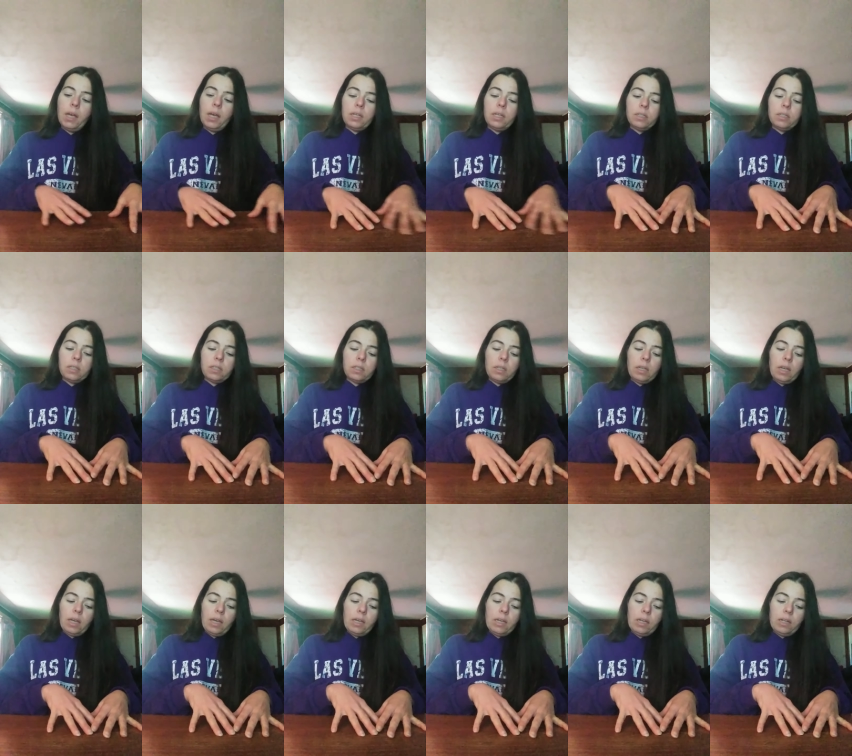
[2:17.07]
is,
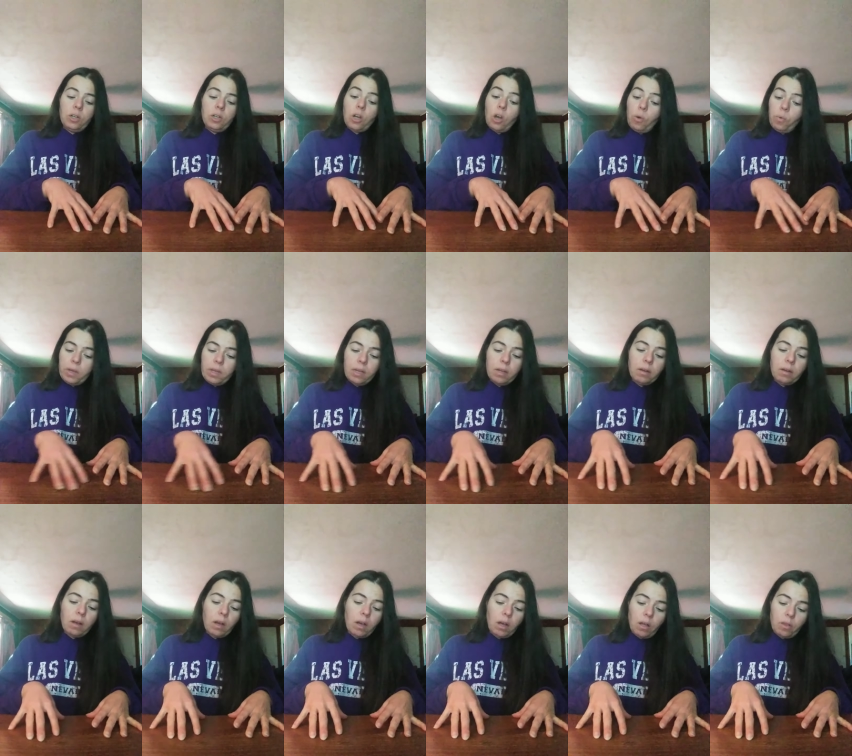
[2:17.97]
and
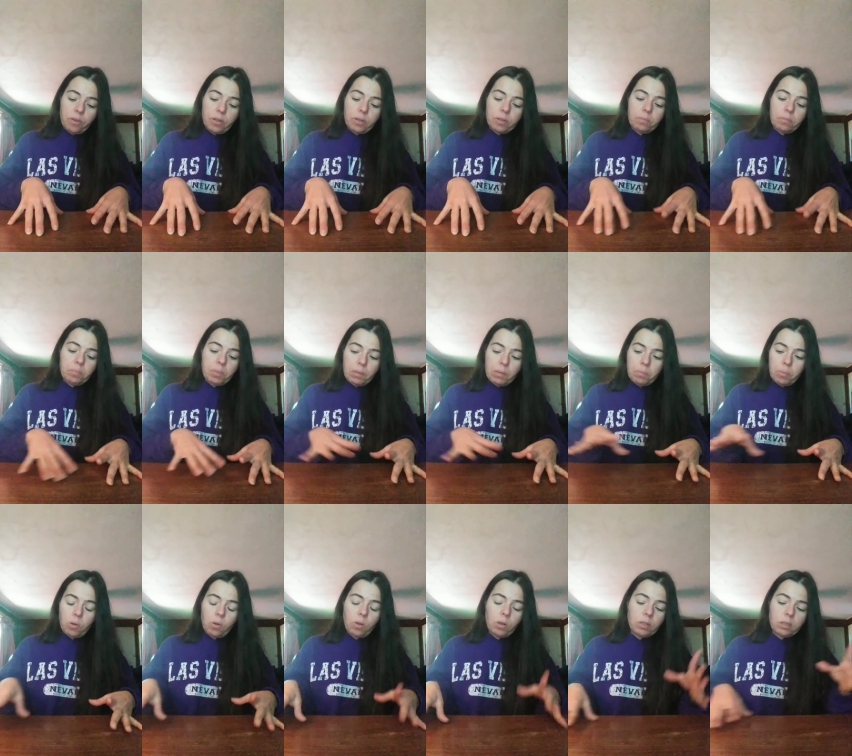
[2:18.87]
knowing other
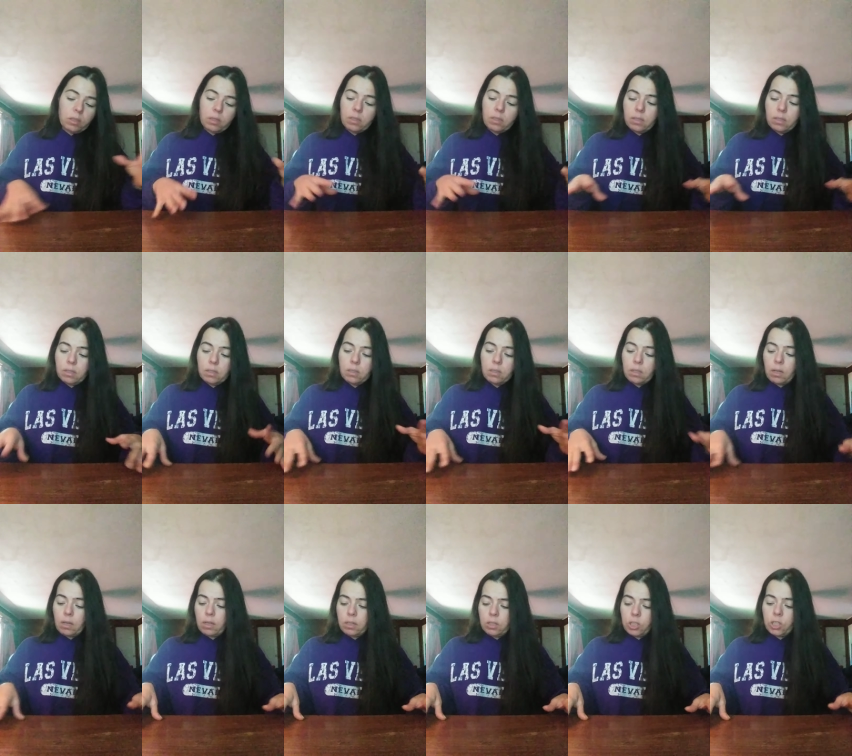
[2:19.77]
people and
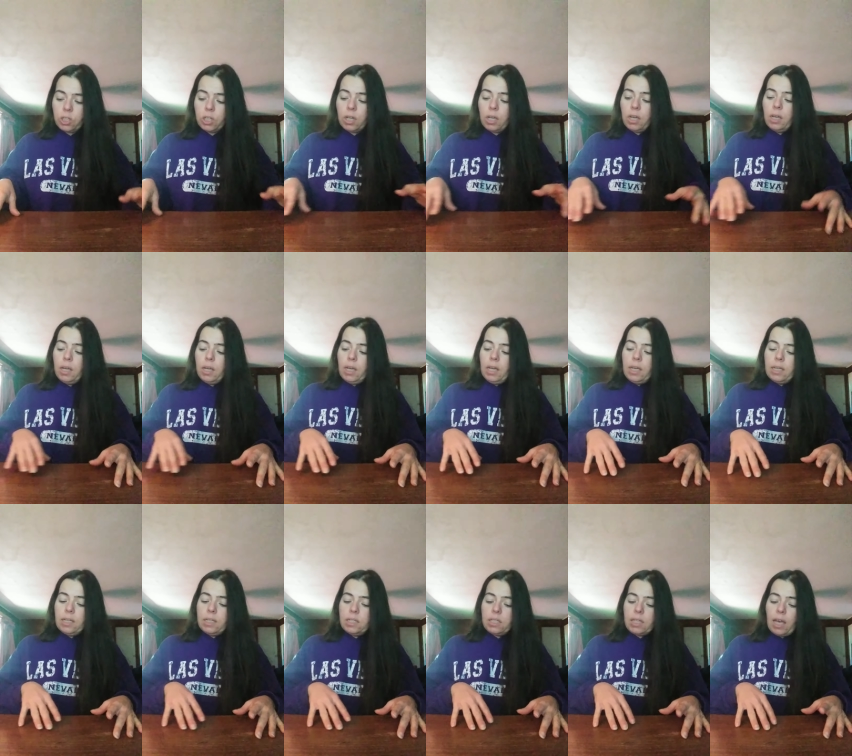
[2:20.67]
such,
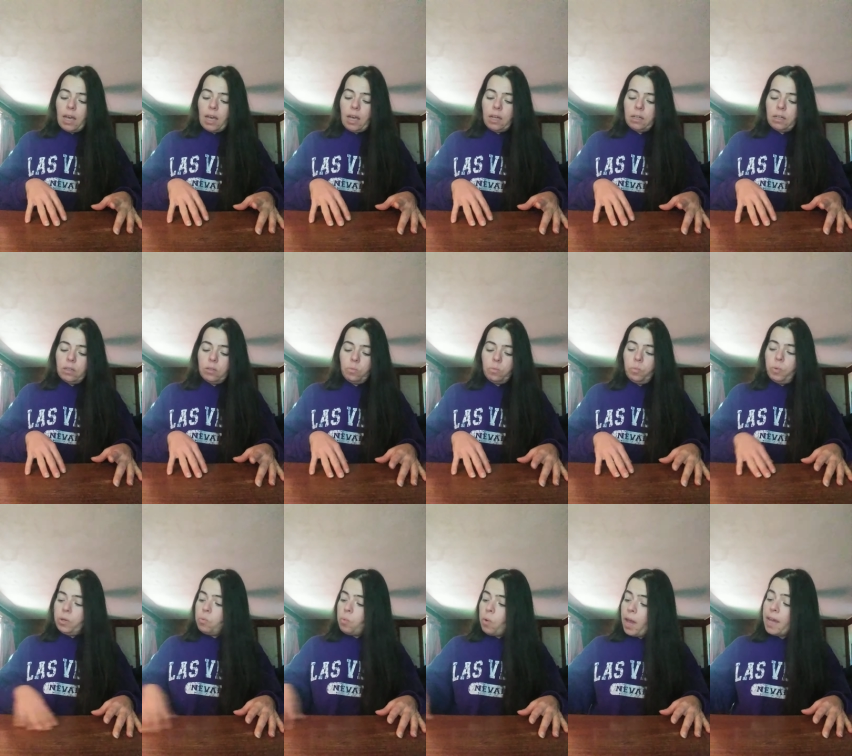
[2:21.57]
is that
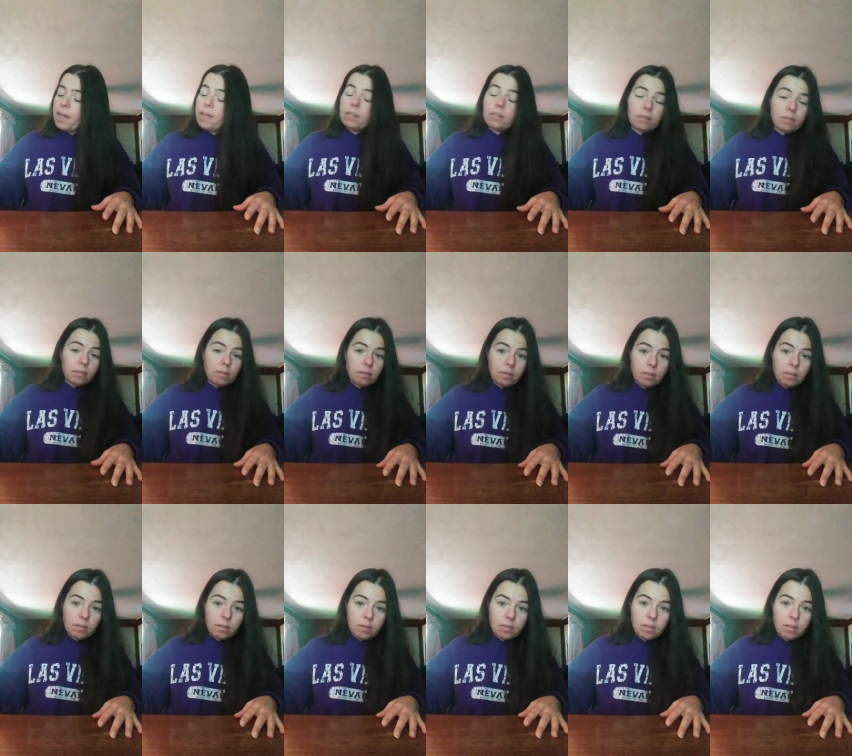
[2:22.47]
we wait
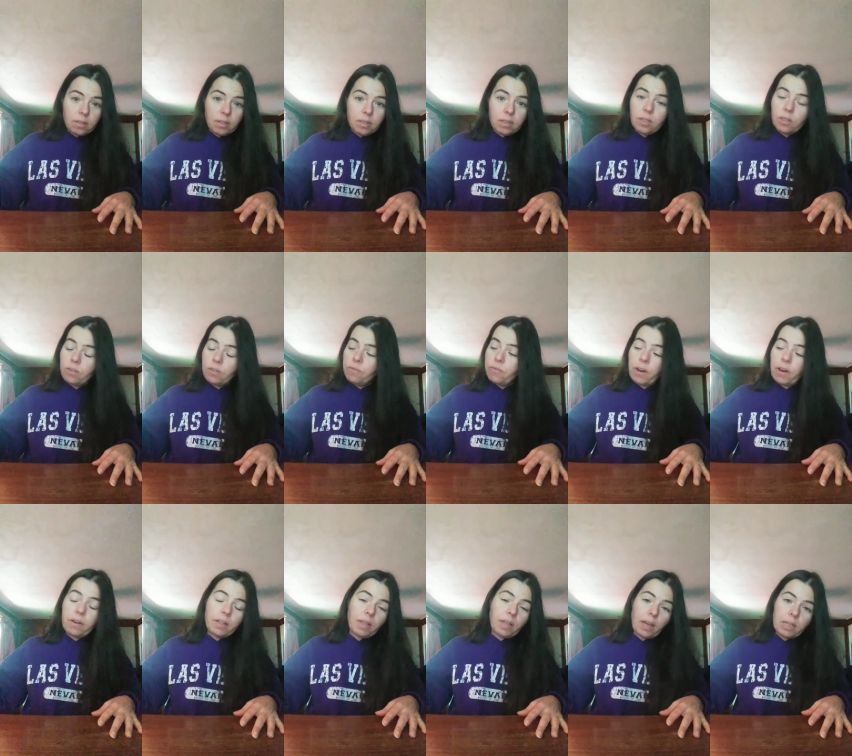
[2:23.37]
until the
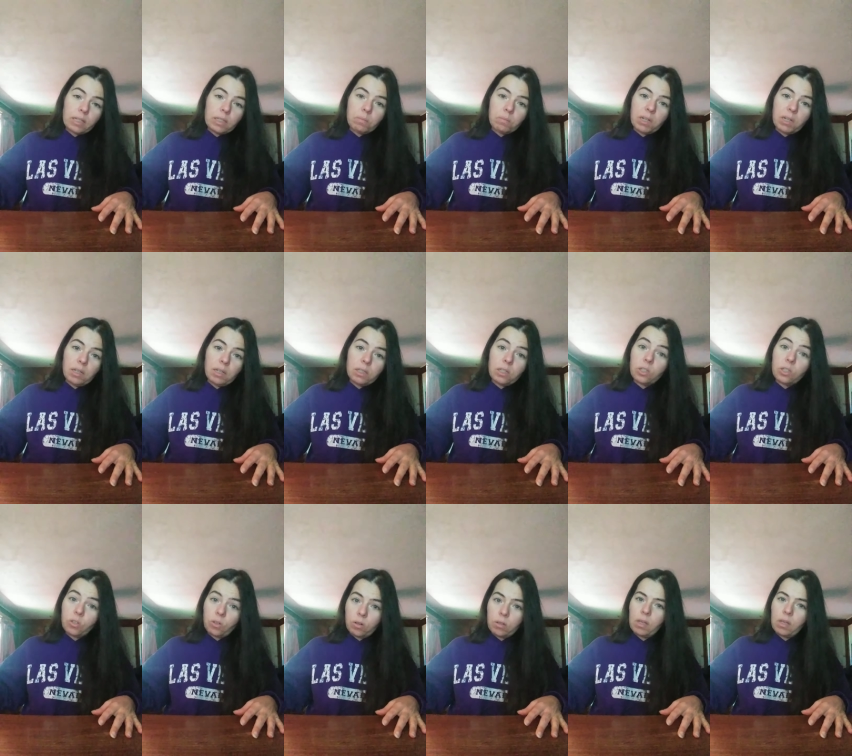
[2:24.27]
very last minute to
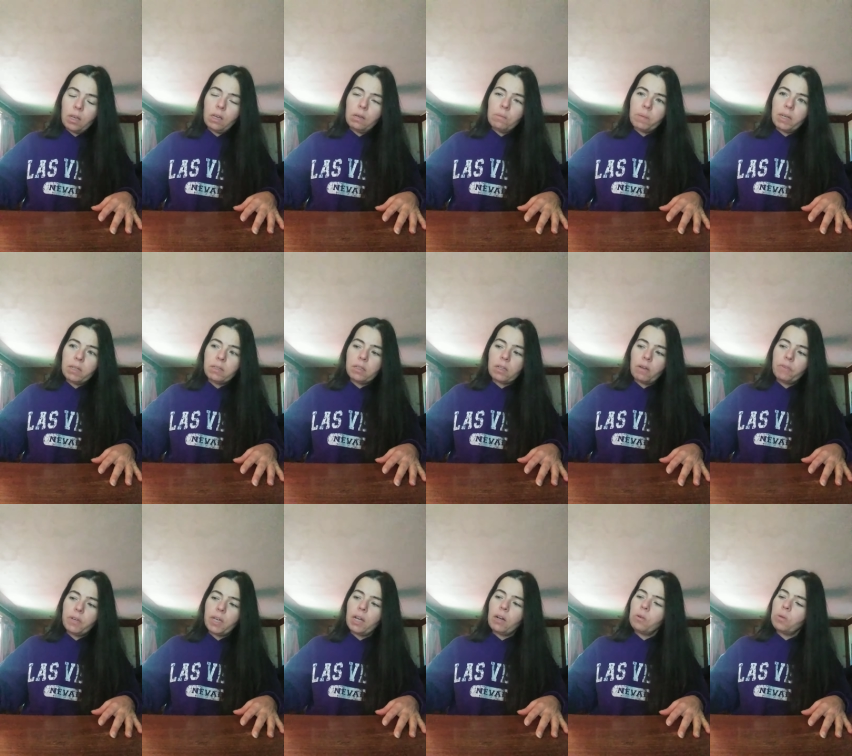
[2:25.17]
start thinking about
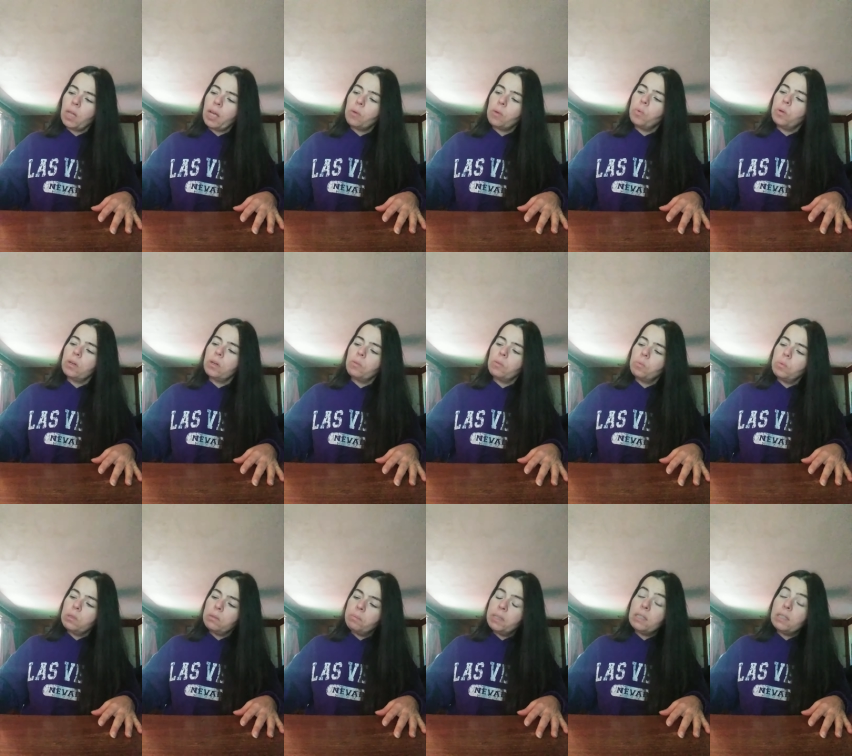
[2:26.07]
self-care. Like we're,
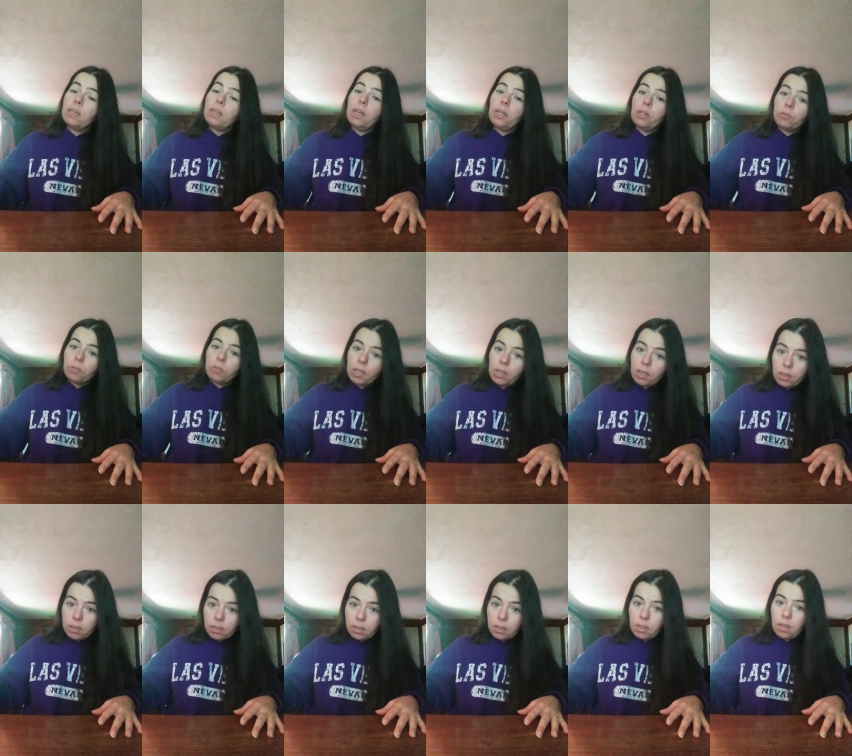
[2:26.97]
we'll be teetering